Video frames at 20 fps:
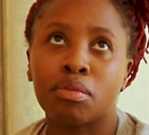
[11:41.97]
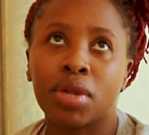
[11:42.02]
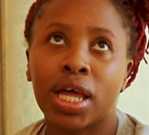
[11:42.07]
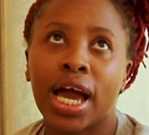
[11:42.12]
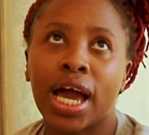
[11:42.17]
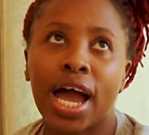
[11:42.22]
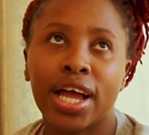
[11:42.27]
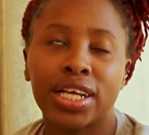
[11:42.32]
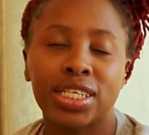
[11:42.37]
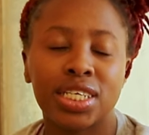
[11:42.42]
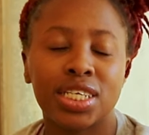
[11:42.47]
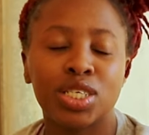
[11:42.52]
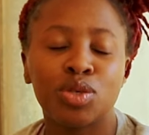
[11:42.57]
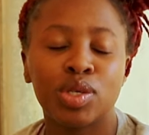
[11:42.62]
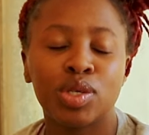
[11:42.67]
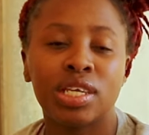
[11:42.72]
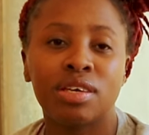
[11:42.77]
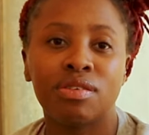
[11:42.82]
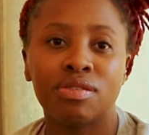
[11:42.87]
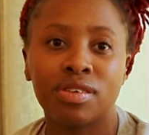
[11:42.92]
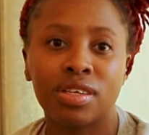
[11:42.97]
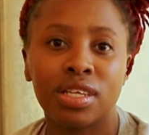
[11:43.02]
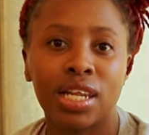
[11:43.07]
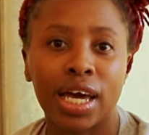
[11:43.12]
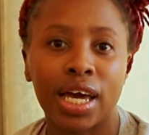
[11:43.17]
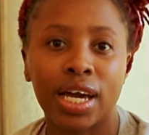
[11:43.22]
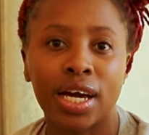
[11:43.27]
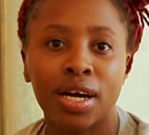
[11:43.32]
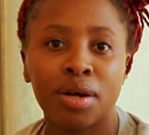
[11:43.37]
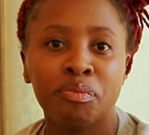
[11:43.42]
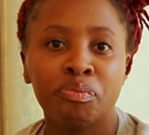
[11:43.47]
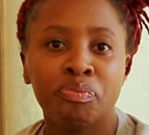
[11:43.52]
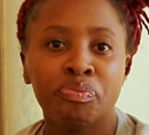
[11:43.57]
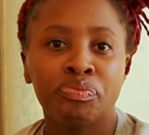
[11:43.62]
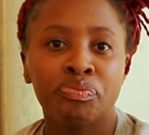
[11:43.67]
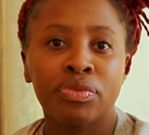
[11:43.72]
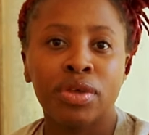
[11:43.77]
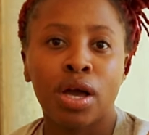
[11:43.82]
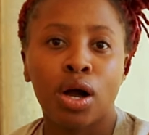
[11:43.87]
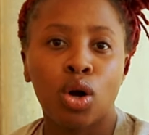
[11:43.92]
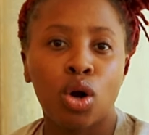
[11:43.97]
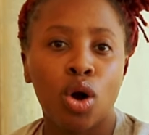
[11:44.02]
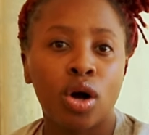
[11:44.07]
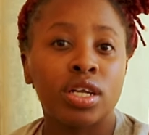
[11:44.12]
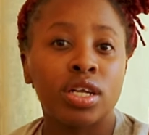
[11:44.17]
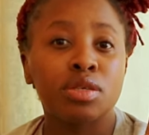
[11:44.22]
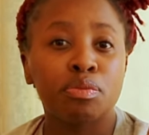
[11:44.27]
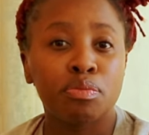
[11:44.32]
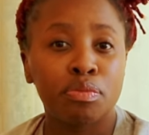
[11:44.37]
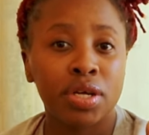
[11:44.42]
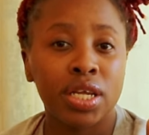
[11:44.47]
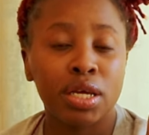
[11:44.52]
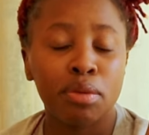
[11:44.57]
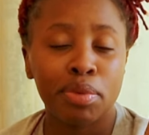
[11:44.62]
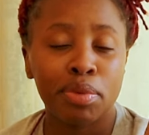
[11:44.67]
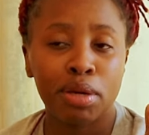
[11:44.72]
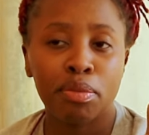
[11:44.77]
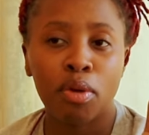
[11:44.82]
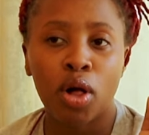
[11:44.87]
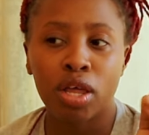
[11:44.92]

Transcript: Like, I genuinely feel like God is putting people